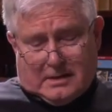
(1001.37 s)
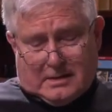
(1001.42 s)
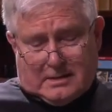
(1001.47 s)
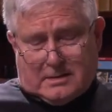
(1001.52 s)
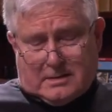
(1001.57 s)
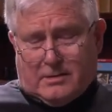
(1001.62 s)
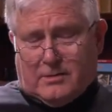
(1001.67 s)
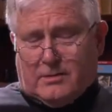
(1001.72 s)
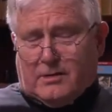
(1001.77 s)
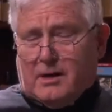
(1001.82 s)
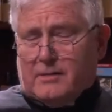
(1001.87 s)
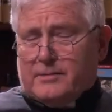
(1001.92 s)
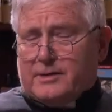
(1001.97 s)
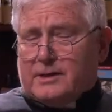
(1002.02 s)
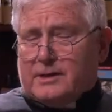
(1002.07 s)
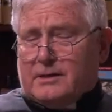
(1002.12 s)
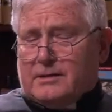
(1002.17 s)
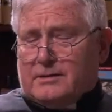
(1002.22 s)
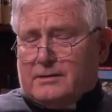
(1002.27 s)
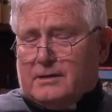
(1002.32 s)
So, I
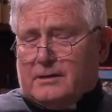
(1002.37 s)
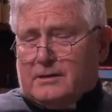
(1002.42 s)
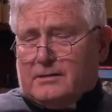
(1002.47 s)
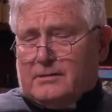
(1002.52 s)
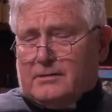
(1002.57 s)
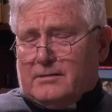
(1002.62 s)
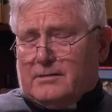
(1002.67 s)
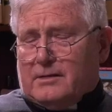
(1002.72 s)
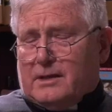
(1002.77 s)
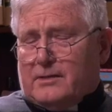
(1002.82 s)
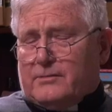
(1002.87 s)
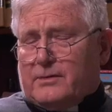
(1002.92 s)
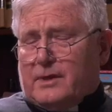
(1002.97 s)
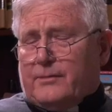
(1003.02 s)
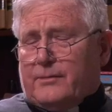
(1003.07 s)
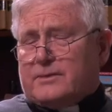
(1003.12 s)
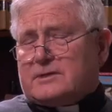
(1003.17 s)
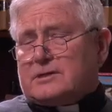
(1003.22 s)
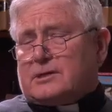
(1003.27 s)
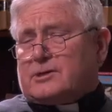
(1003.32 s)
mean,
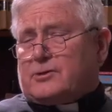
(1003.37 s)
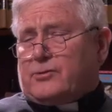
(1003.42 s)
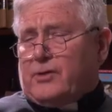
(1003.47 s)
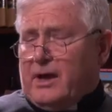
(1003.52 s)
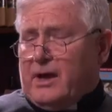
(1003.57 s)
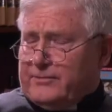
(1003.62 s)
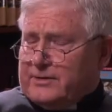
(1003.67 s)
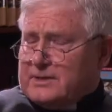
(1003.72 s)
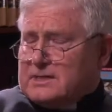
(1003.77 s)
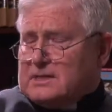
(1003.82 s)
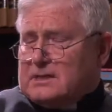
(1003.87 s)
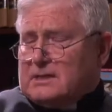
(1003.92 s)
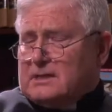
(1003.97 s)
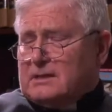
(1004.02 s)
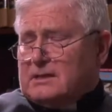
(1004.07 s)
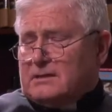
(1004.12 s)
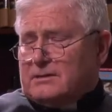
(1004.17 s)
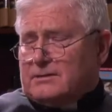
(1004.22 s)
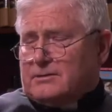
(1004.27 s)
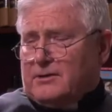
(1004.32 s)
it was a
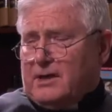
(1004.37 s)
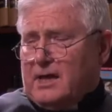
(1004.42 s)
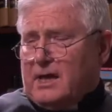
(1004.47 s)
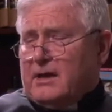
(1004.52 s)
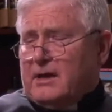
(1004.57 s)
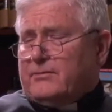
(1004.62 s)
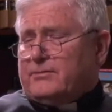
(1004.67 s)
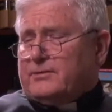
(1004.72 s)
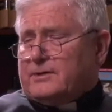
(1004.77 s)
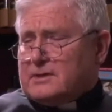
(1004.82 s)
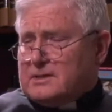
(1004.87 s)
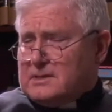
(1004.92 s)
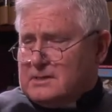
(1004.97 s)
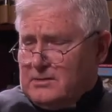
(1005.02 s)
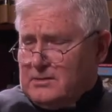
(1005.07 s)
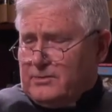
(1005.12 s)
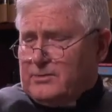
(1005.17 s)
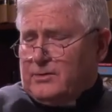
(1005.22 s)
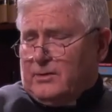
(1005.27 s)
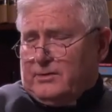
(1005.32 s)
travesty to have this
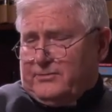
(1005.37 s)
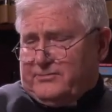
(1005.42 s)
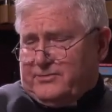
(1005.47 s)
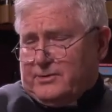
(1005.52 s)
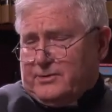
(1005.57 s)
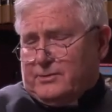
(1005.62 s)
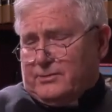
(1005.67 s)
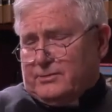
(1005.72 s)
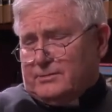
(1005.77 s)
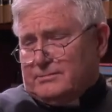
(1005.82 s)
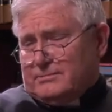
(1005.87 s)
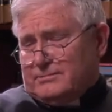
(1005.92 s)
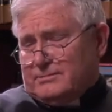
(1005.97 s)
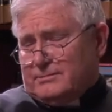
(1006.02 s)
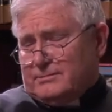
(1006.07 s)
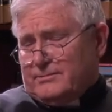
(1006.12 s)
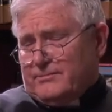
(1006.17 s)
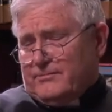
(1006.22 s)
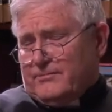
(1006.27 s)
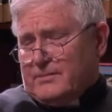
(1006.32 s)
so-called funeral.
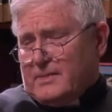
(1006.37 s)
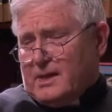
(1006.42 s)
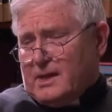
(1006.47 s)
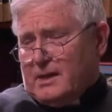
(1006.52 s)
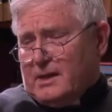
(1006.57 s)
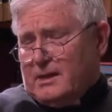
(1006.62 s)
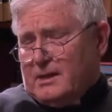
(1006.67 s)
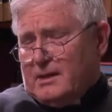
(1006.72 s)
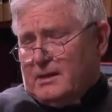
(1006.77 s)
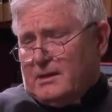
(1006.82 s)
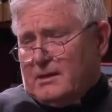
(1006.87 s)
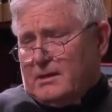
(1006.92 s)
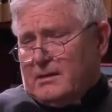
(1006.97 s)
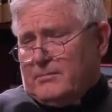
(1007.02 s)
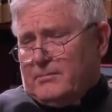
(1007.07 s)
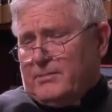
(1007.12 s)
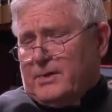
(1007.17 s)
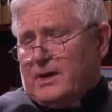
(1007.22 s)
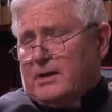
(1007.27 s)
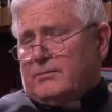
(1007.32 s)

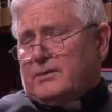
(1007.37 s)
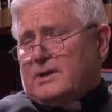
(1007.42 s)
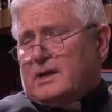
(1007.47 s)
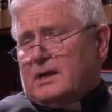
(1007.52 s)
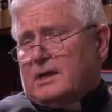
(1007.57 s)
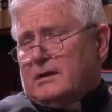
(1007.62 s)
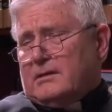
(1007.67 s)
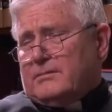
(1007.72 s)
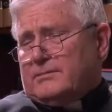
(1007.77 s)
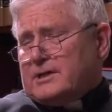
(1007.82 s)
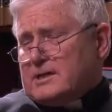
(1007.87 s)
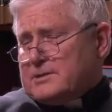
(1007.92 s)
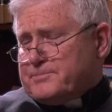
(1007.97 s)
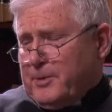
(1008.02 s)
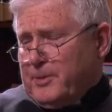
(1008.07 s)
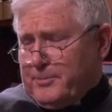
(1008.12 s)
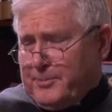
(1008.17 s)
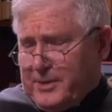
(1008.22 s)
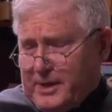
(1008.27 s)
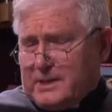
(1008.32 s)
But it would
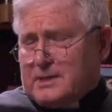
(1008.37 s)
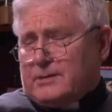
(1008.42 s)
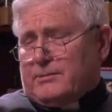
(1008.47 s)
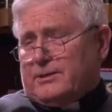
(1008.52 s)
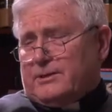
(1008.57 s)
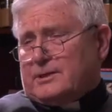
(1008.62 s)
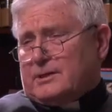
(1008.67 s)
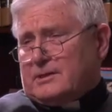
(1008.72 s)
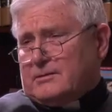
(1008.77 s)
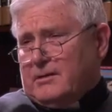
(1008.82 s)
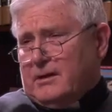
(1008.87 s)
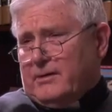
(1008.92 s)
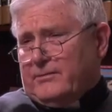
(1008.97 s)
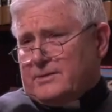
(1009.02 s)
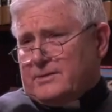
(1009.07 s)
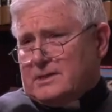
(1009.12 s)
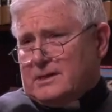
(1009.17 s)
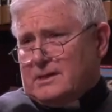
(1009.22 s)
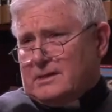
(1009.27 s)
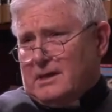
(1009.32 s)
just perpetuate the
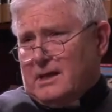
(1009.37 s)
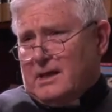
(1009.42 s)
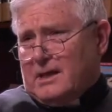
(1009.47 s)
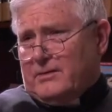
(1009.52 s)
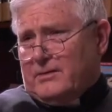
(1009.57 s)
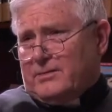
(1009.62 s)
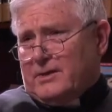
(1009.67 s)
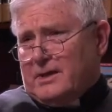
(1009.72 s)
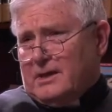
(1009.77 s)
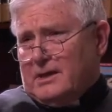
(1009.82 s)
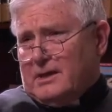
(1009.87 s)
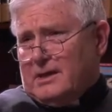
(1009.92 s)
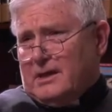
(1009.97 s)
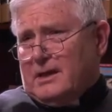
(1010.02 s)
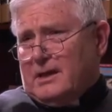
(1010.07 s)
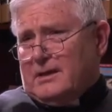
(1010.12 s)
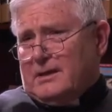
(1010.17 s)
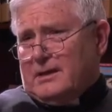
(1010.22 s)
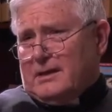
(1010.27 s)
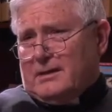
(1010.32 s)
travesty to have
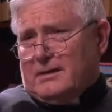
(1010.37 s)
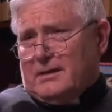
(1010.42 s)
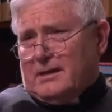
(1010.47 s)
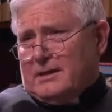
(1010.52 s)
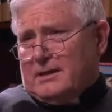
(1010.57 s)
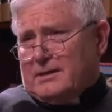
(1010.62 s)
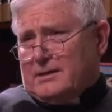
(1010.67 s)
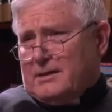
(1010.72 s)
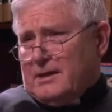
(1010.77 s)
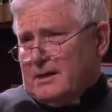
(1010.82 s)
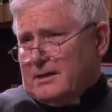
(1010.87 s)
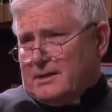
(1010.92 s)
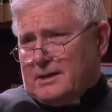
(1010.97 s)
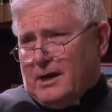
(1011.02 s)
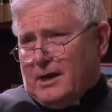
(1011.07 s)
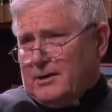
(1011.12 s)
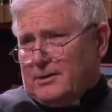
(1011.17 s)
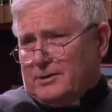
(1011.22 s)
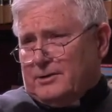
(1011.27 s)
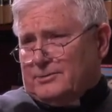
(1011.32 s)
a
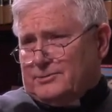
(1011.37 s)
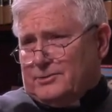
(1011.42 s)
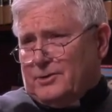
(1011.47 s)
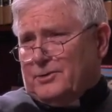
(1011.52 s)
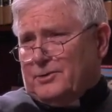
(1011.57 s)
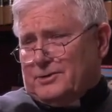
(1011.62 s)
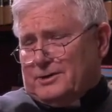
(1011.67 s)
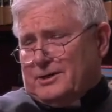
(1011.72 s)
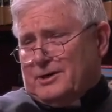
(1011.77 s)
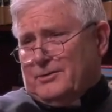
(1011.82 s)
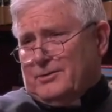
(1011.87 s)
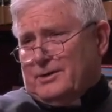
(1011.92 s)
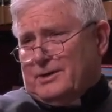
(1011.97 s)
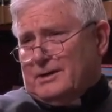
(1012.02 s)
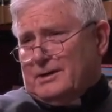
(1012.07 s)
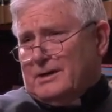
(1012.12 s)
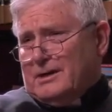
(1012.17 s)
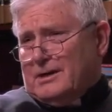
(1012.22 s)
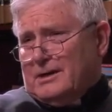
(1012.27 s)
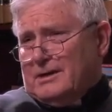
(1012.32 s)
Cardinal Dolan go
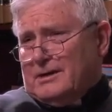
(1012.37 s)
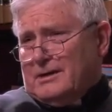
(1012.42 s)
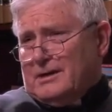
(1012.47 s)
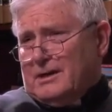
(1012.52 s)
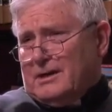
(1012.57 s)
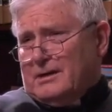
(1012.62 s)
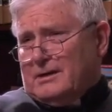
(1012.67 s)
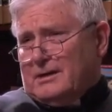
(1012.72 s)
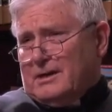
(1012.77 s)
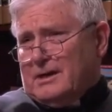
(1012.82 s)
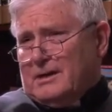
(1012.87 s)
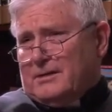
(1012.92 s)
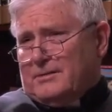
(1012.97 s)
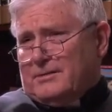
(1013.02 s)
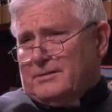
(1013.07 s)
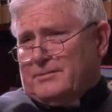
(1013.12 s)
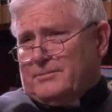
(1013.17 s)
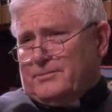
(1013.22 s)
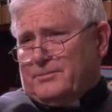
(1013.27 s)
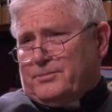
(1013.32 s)
in
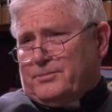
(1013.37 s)
and